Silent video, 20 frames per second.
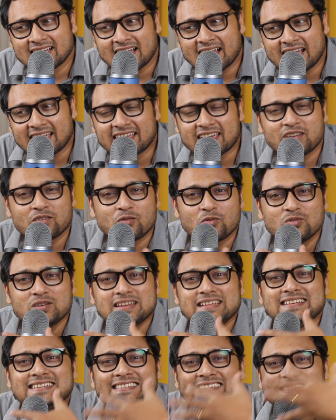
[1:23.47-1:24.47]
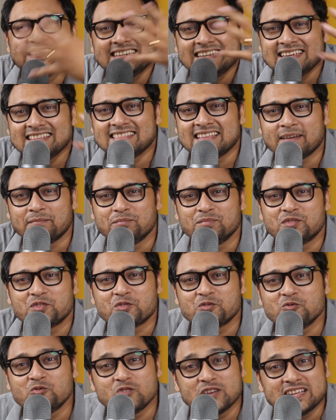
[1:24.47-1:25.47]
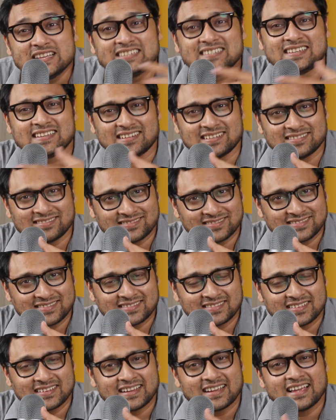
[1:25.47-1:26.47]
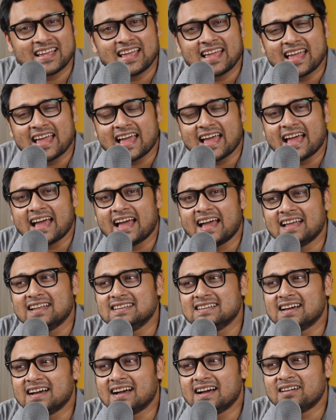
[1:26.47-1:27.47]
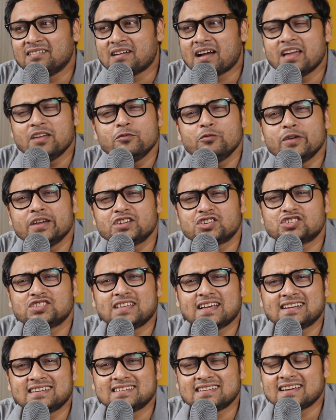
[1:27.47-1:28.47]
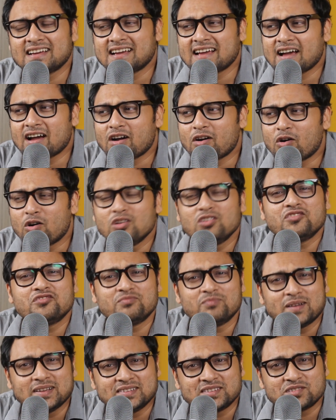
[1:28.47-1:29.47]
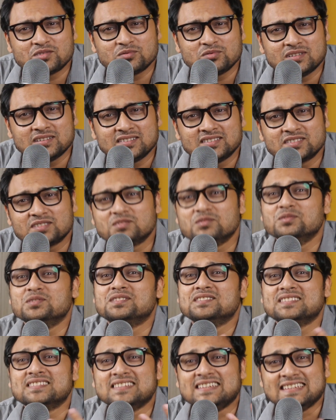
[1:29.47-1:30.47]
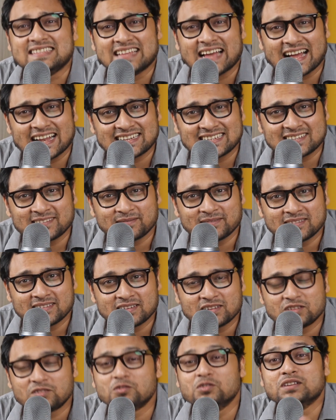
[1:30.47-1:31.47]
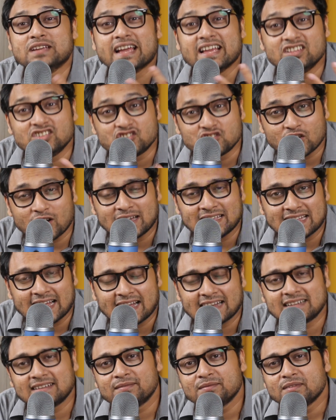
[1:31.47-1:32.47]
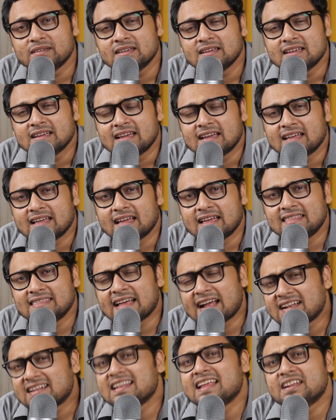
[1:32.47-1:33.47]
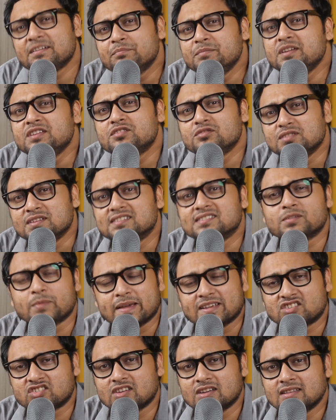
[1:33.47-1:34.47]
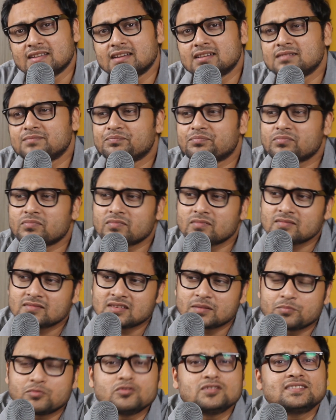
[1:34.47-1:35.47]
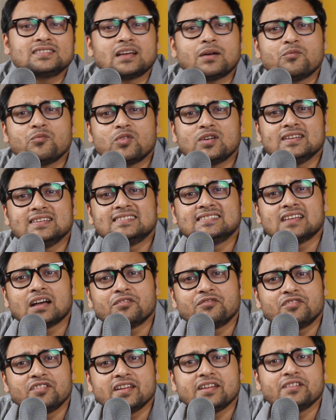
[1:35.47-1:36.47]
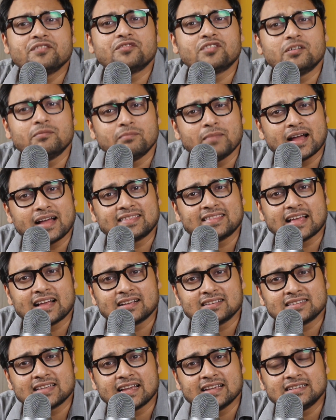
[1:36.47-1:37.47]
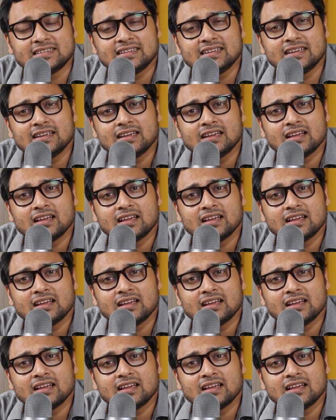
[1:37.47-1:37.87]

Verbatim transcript: I can only see them through reason. And uh, I wish that all of my students could see that, could enjoy that. And that led me to this question that suppose someone is suffering from math anxiety,